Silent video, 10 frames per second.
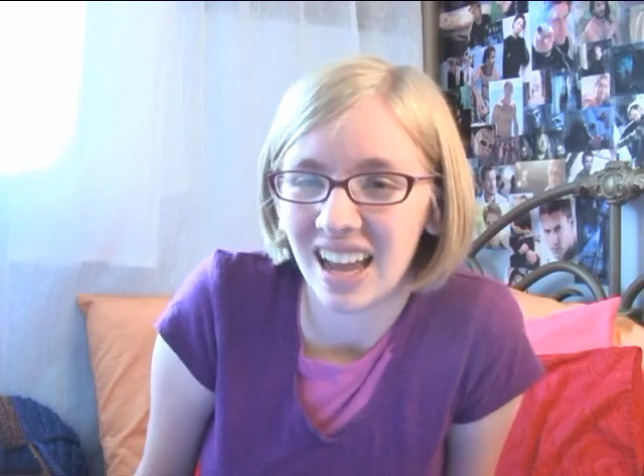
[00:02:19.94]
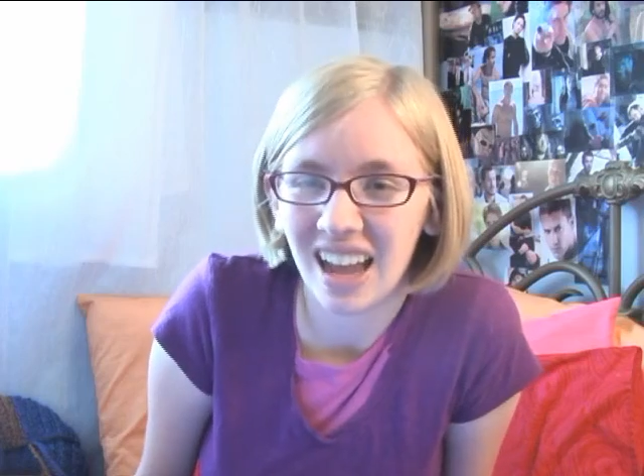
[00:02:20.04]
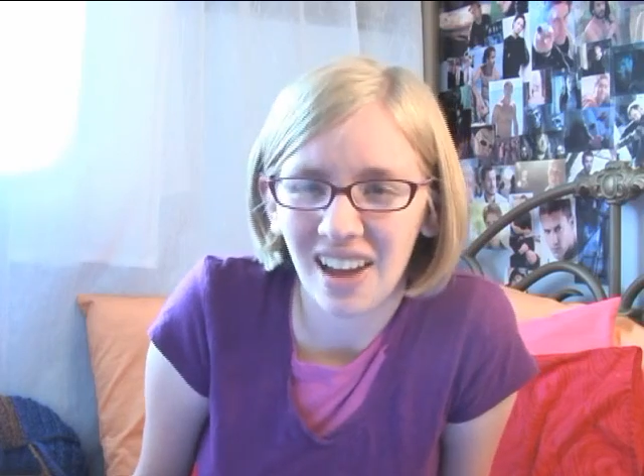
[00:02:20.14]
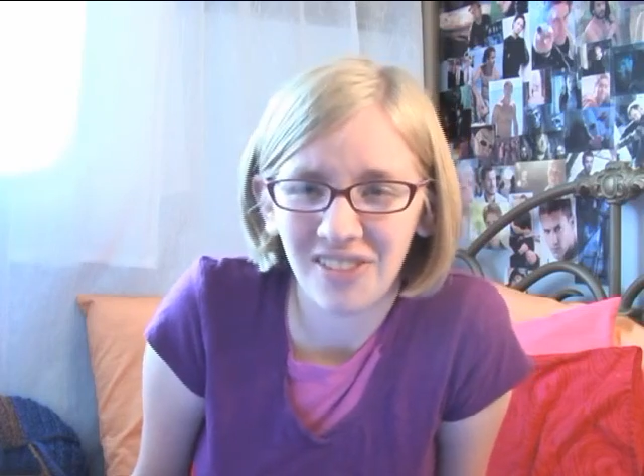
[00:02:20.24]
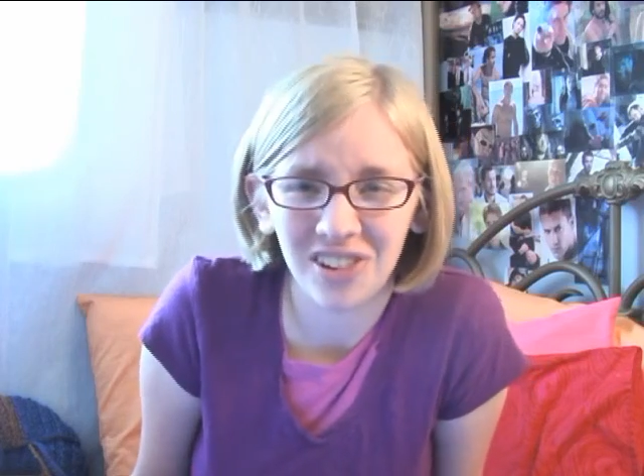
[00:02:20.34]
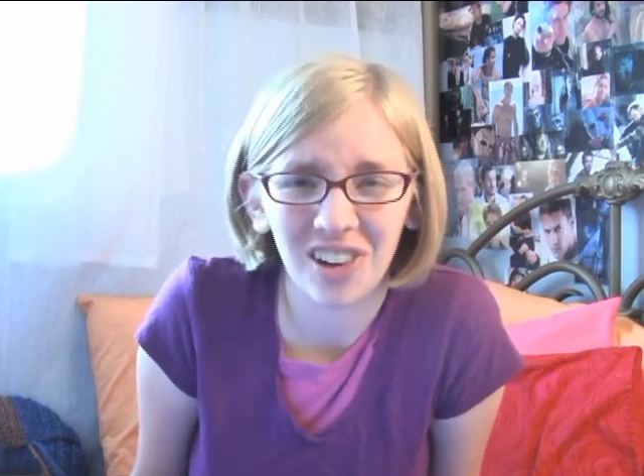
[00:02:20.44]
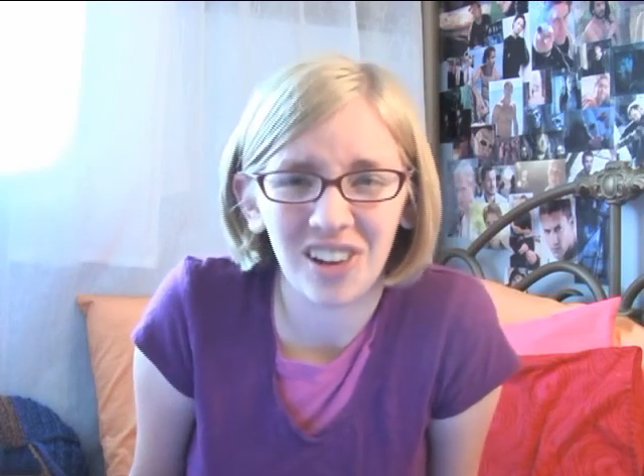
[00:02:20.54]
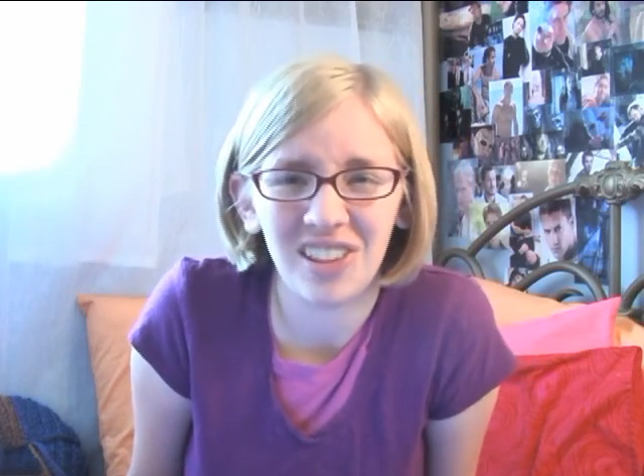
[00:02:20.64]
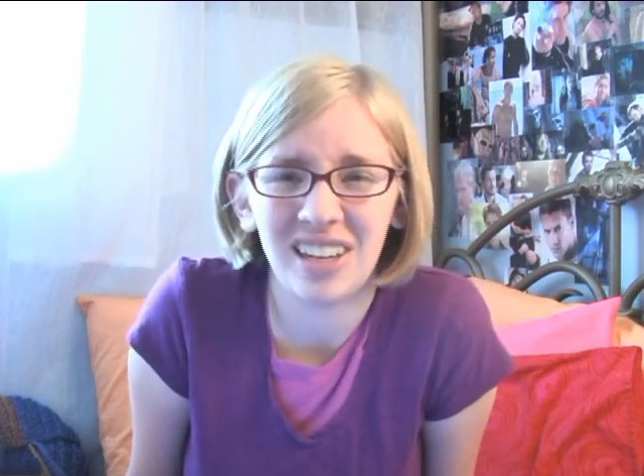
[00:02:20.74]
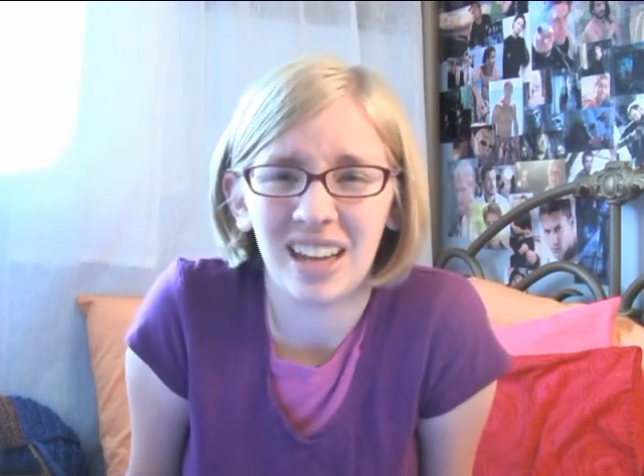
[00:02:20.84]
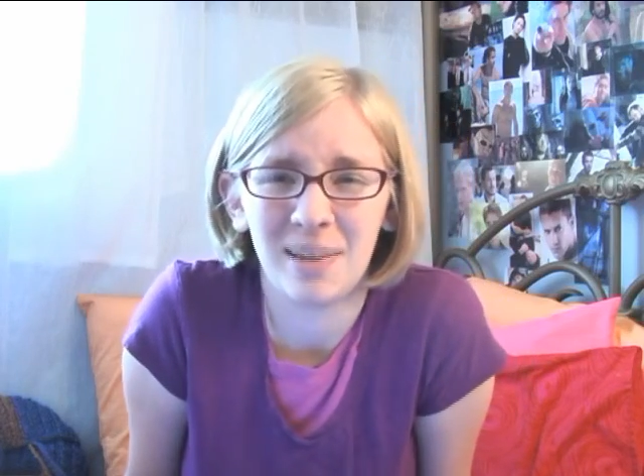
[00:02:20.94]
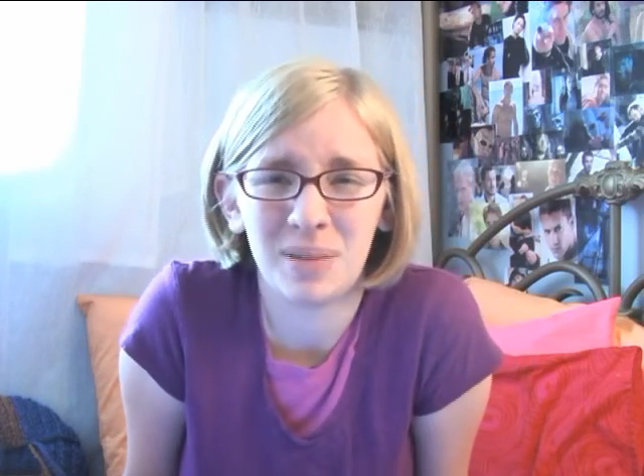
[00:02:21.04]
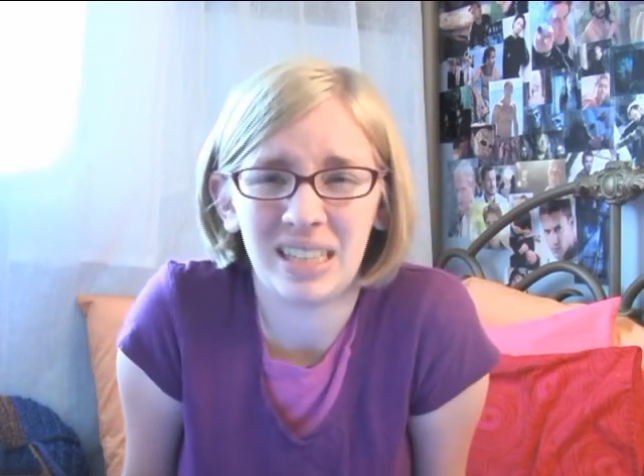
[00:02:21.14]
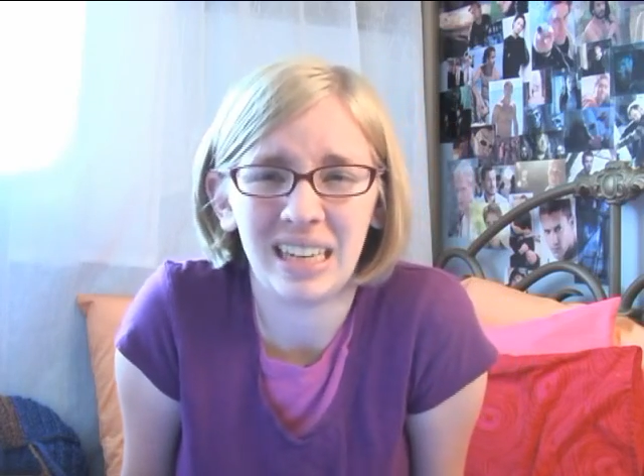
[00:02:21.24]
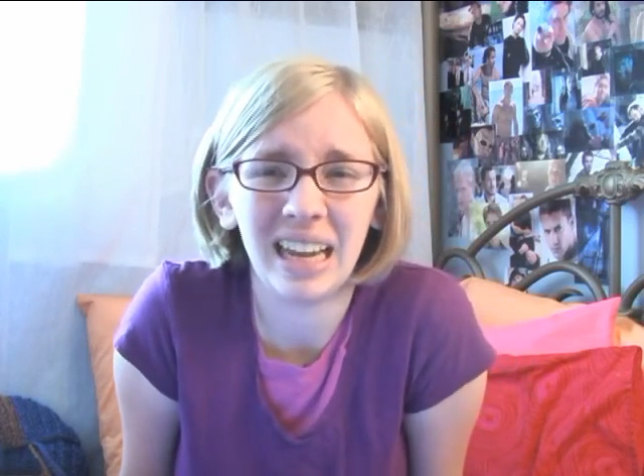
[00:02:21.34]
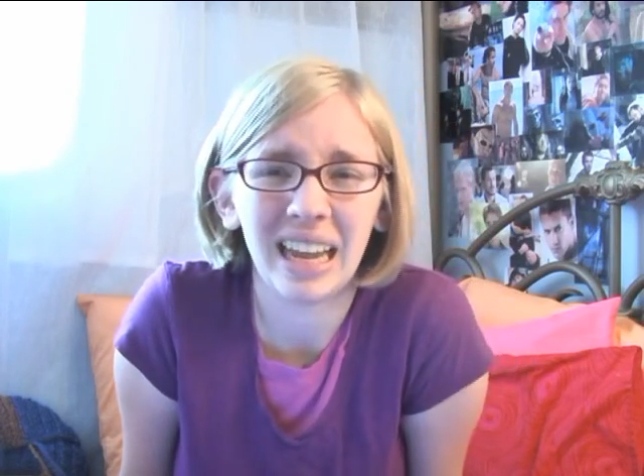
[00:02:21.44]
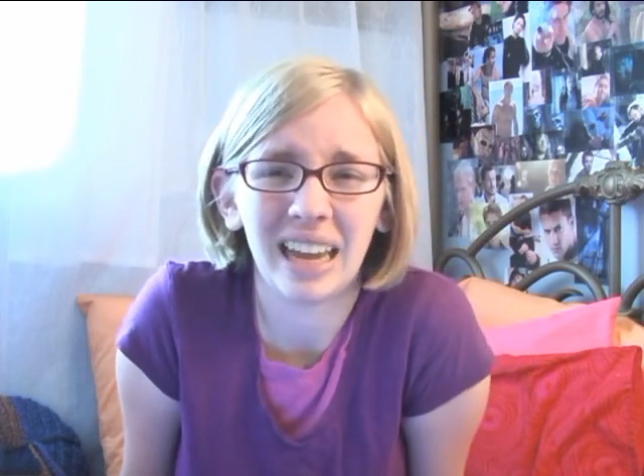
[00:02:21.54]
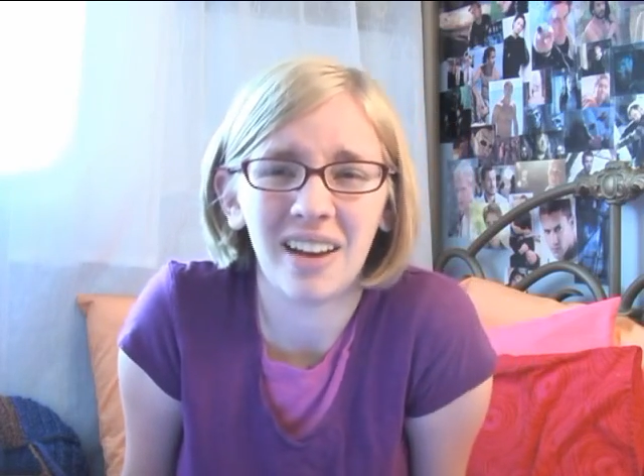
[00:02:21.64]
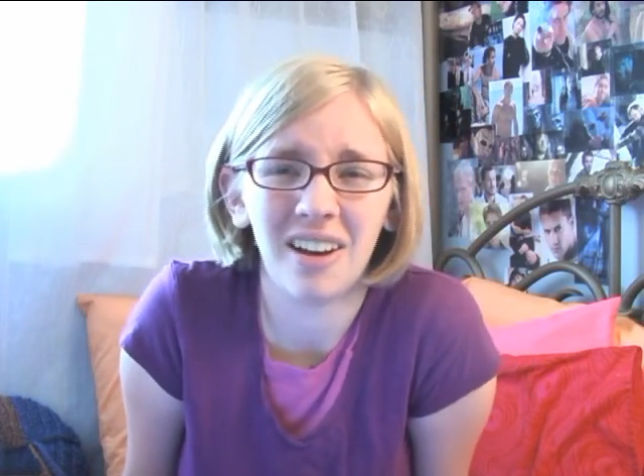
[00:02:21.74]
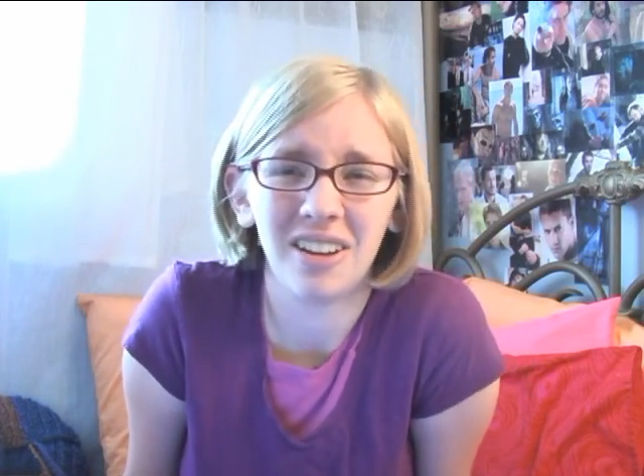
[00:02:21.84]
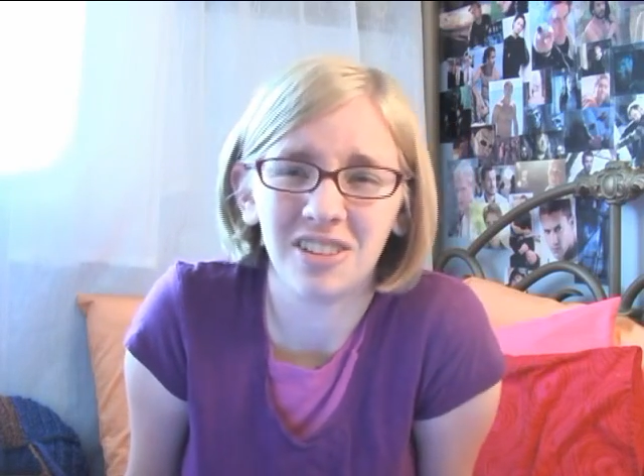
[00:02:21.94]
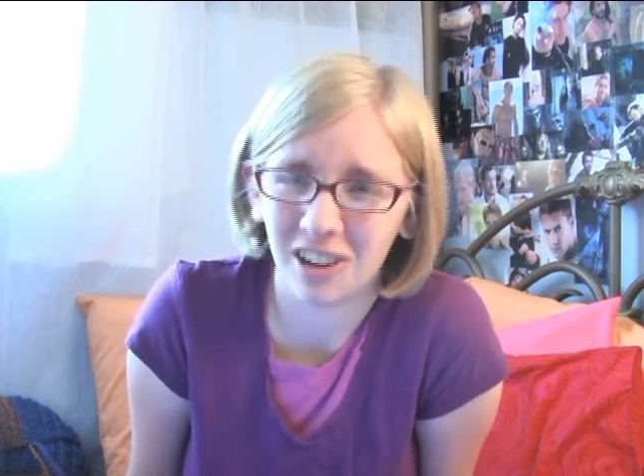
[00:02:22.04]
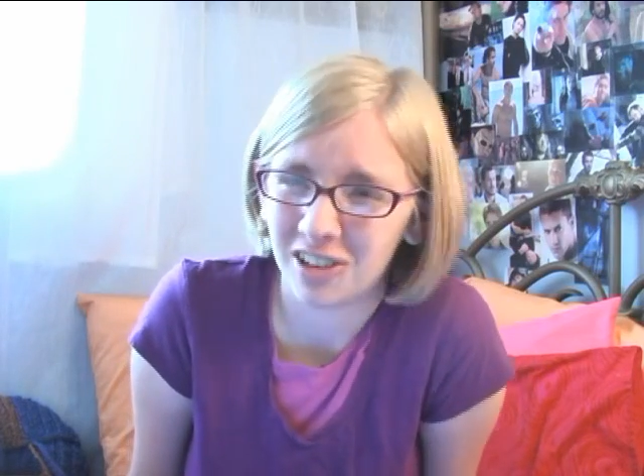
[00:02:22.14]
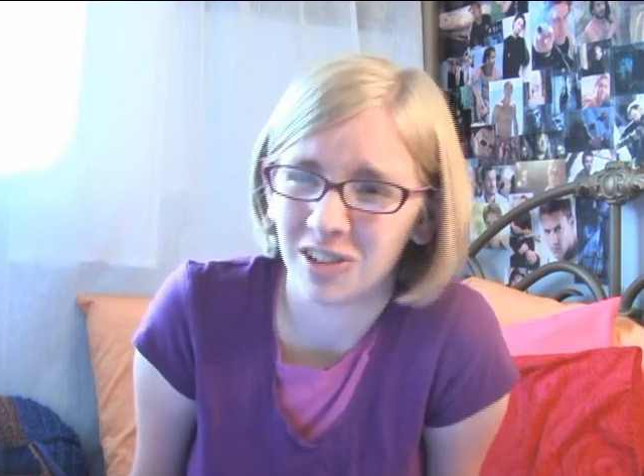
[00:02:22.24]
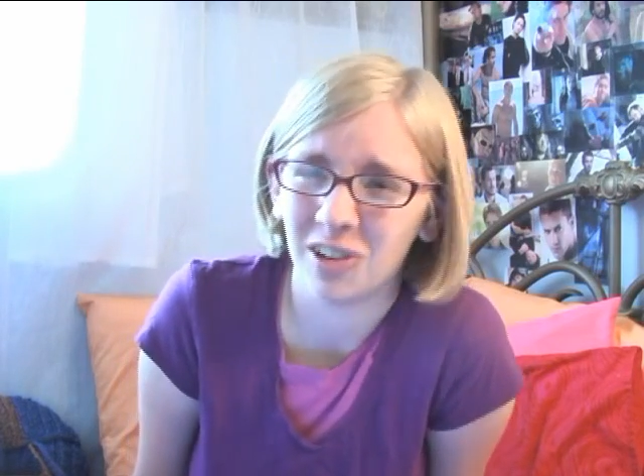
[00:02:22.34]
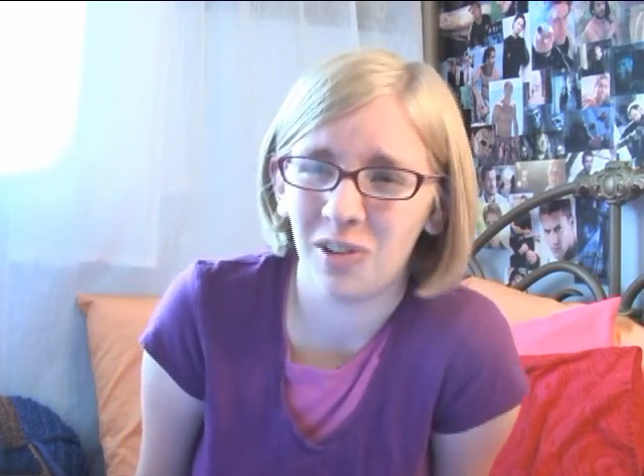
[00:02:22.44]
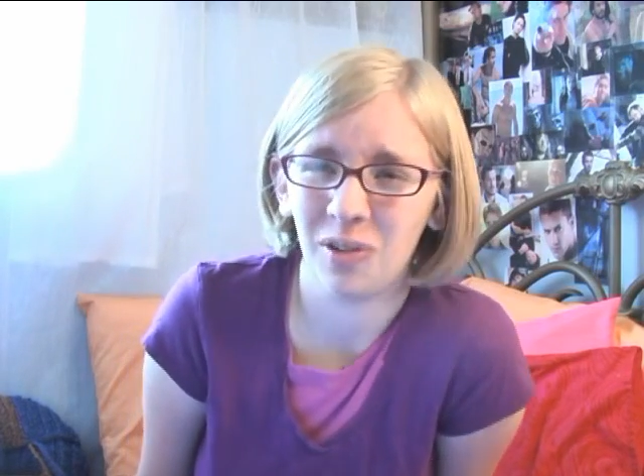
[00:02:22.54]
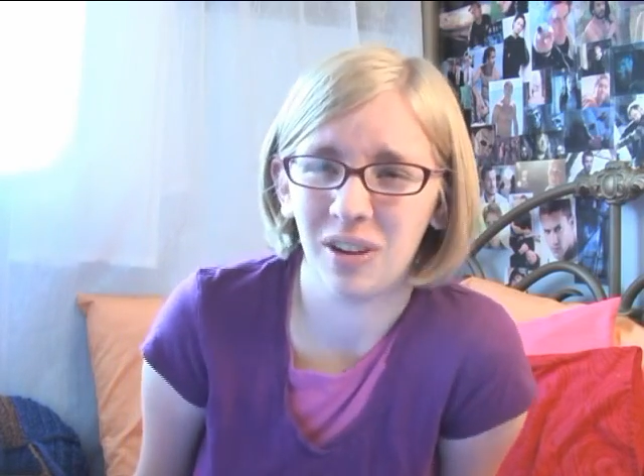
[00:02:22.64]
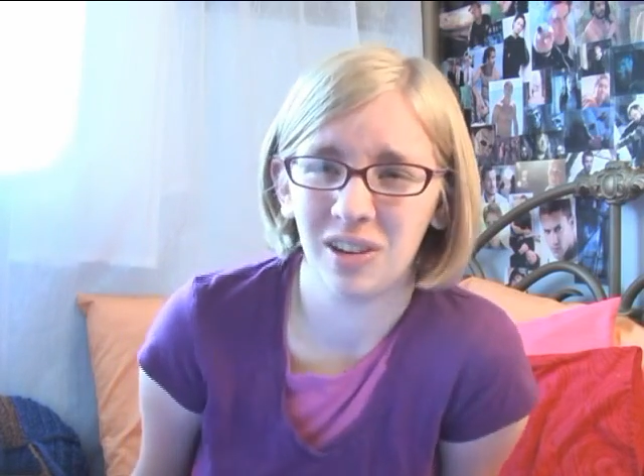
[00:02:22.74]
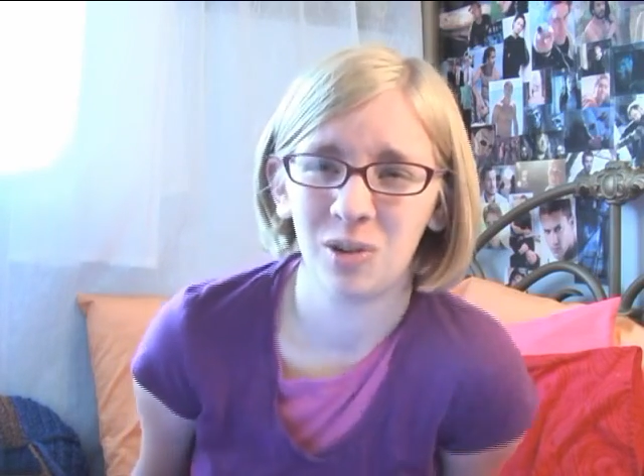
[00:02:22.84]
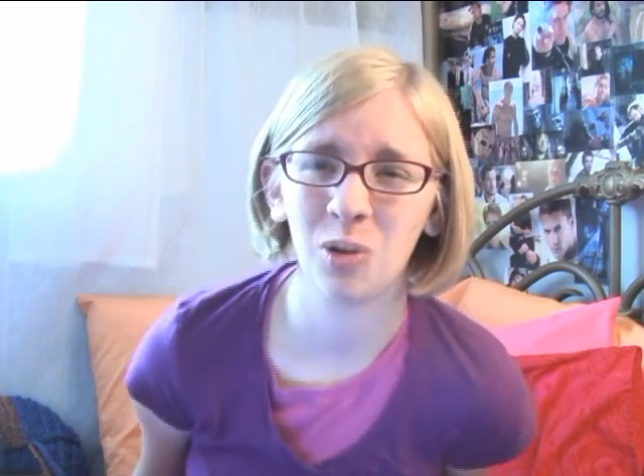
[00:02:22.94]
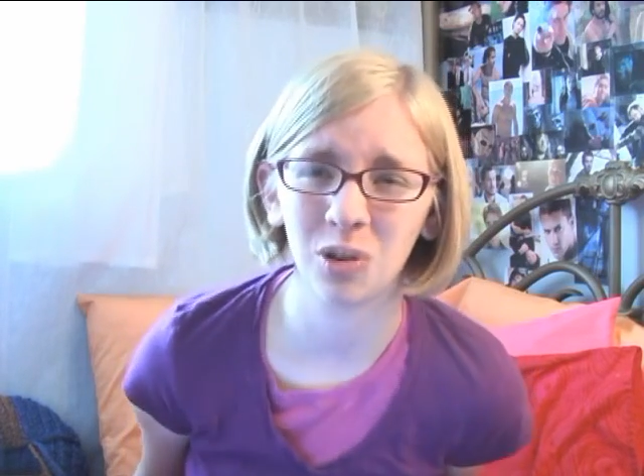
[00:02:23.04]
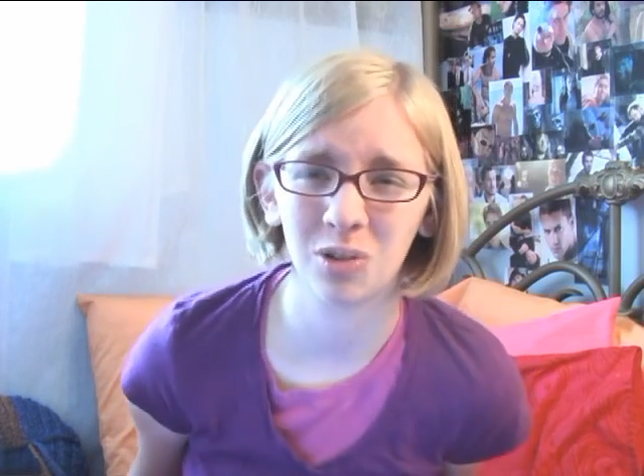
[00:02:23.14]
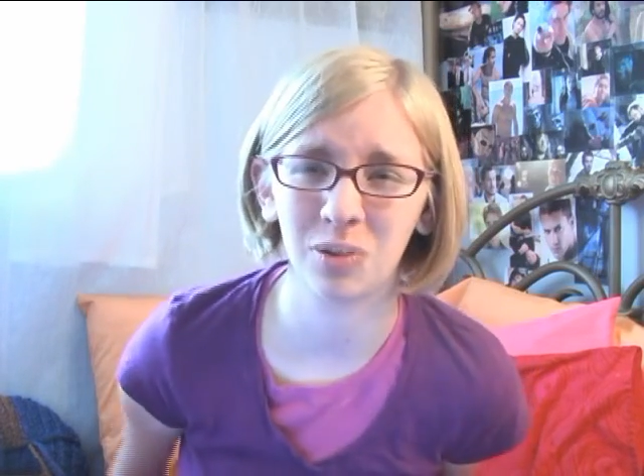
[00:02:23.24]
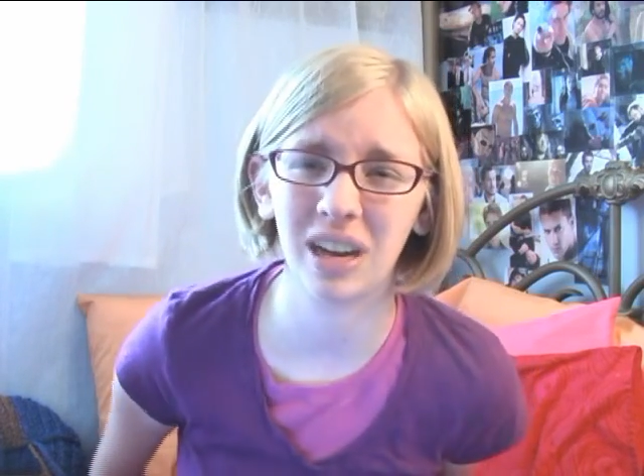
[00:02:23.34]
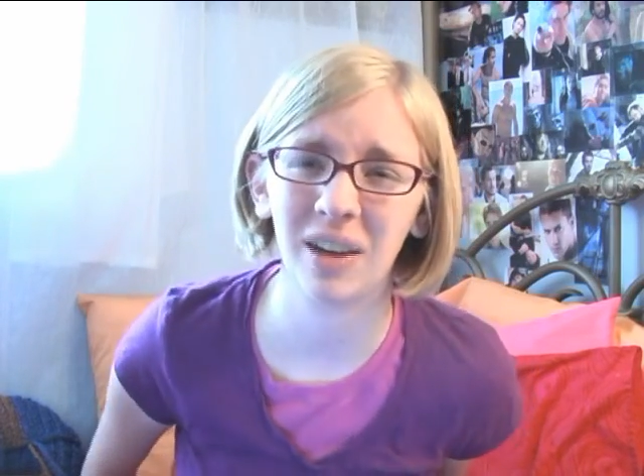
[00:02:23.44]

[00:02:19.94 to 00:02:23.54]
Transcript: After all the time seeing it on Doctor Who and Torchwood,